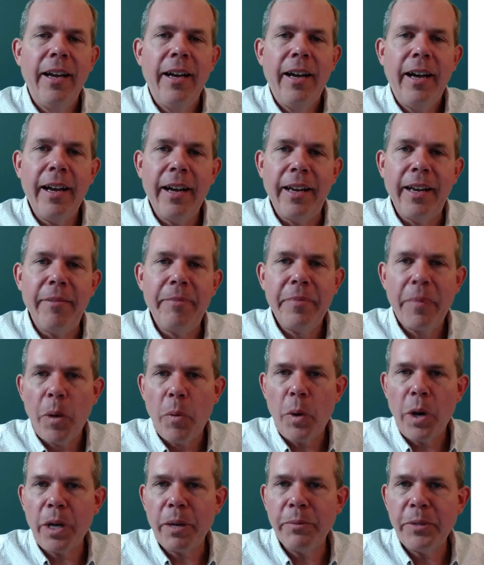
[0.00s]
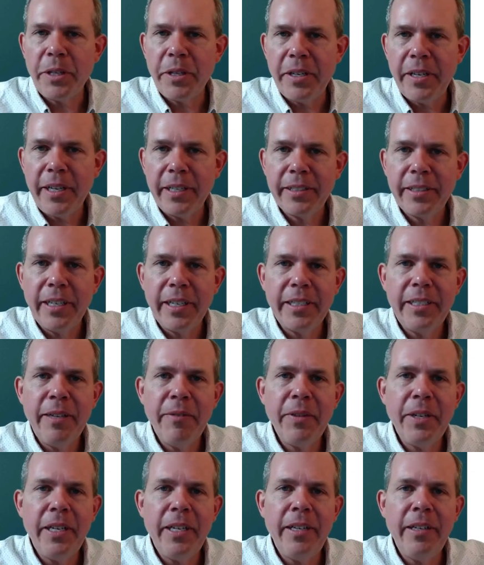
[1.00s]
Hi, welcome to the next
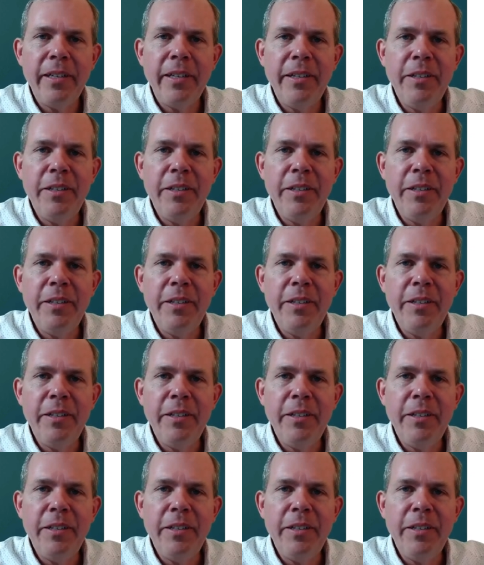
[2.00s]
activity,